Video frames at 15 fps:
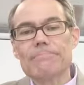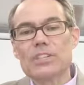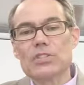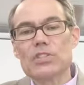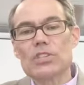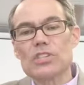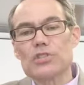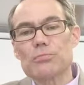
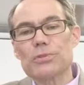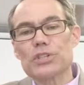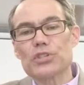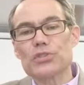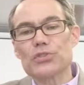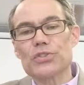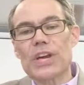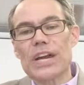So the
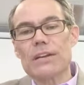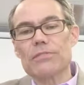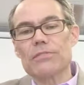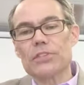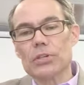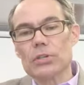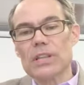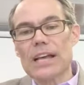spiritual side of
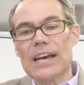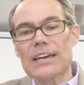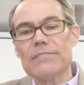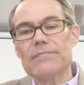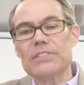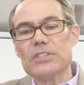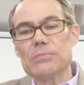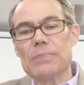your
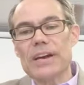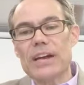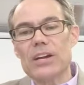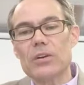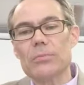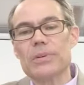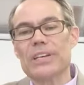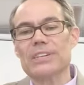life is
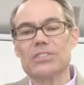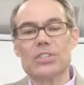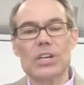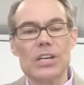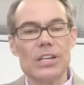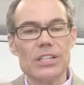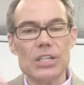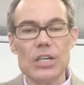better because
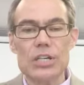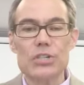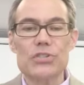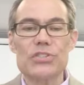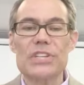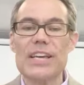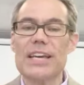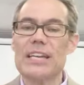you
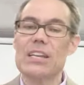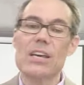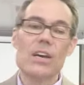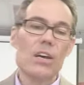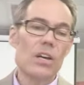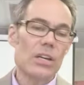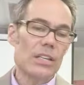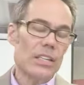understand,
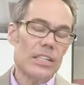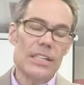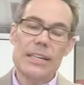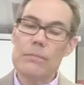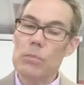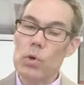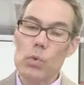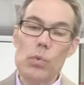you
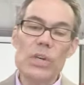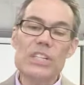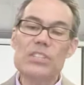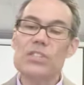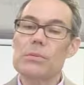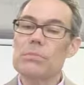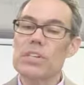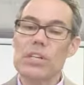get more
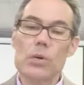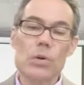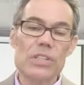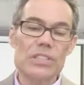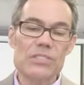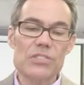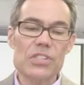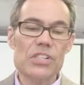wisdom, you know
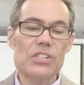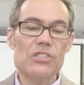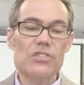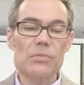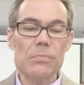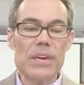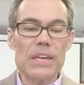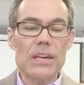what decisions
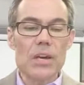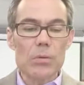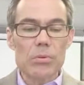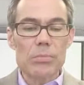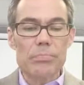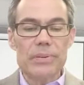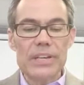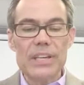to make.
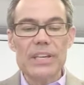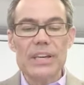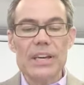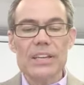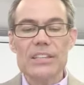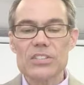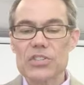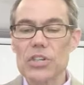But B,
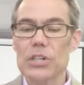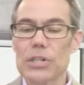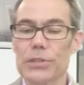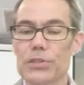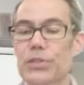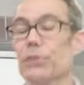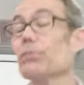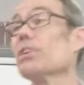this
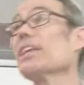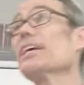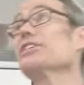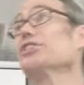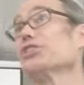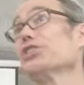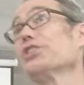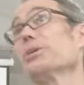includes your
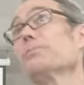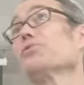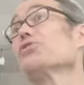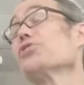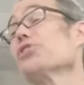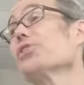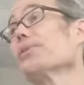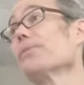relationships
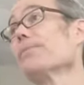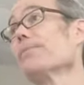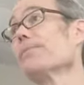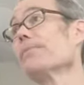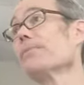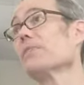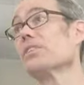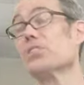too.
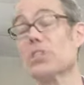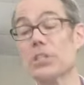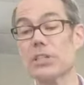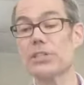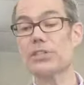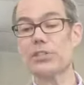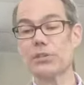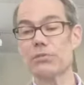This
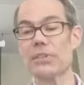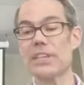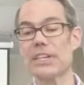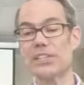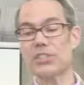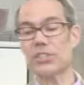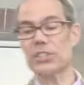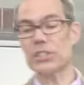includes your
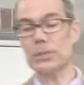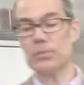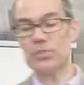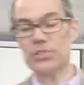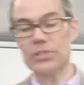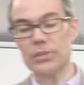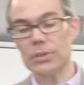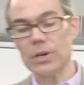relationships
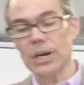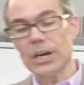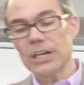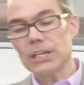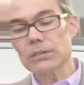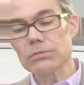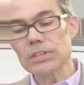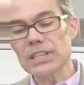too.
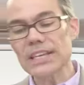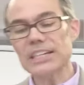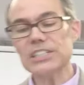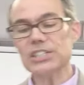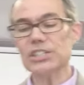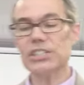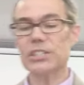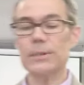Your
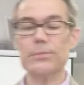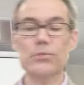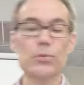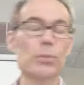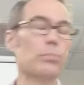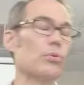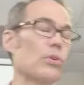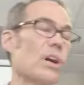relationships
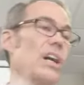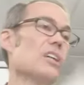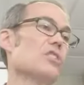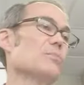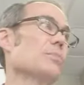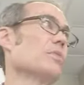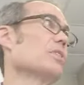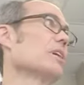will
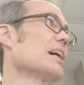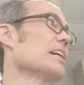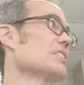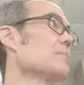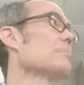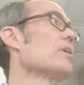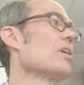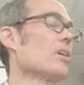prosper as
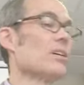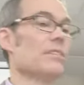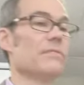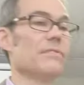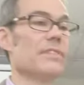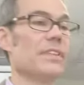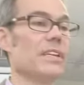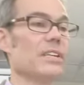a part of
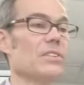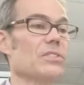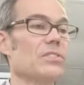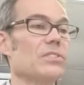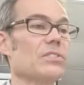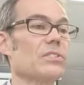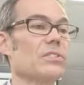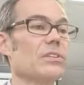
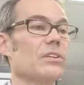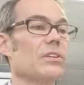this.